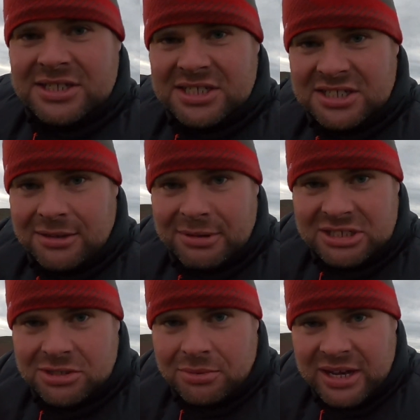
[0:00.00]
Something
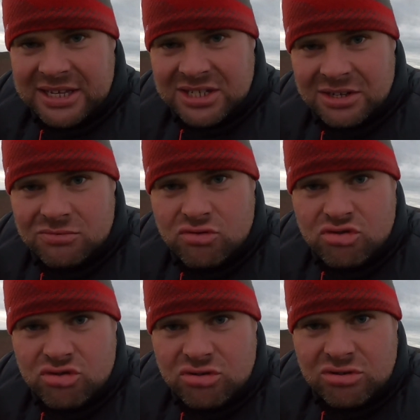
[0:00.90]
to eat.
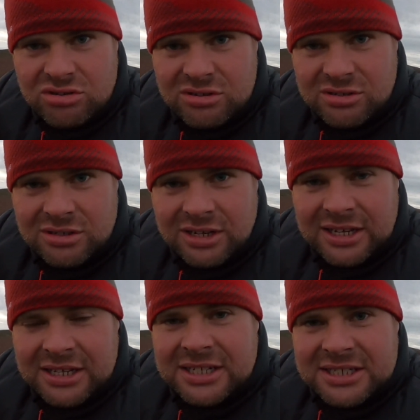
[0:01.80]
Whoa.
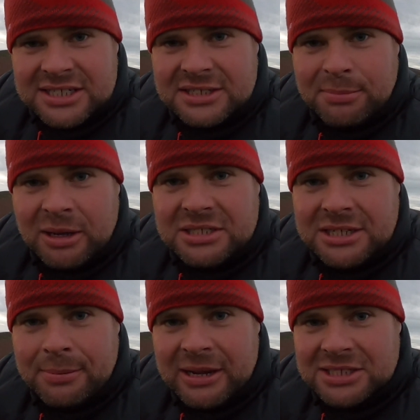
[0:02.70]

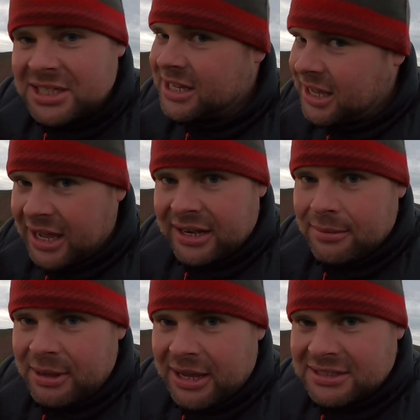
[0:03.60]
Spicy pasta,
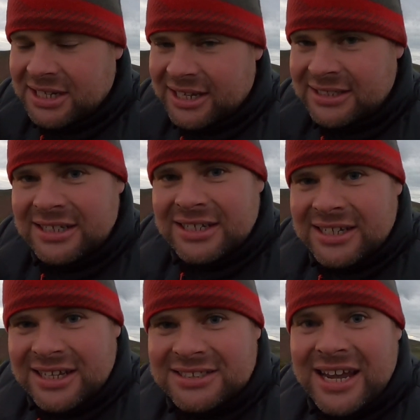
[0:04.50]
arrabbiata,
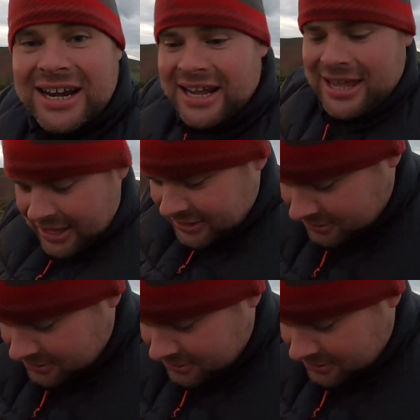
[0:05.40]
and tani.